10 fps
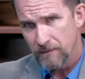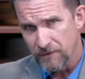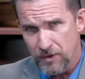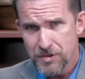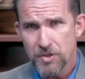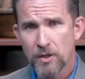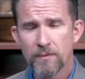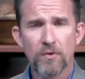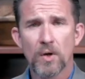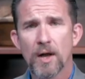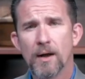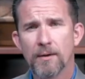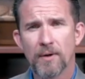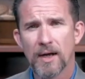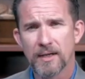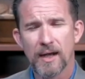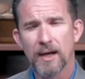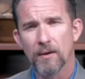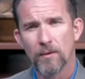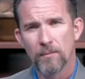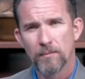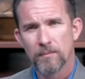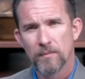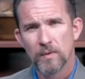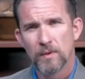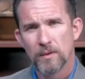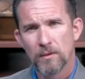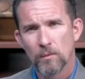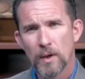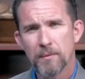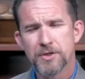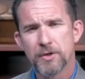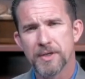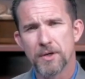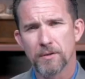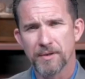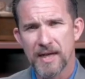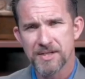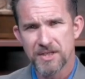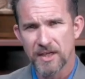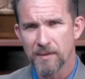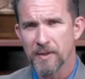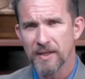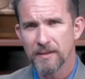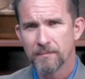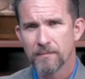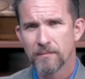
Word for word: If you stood before God right now, where would your eternal destiny be?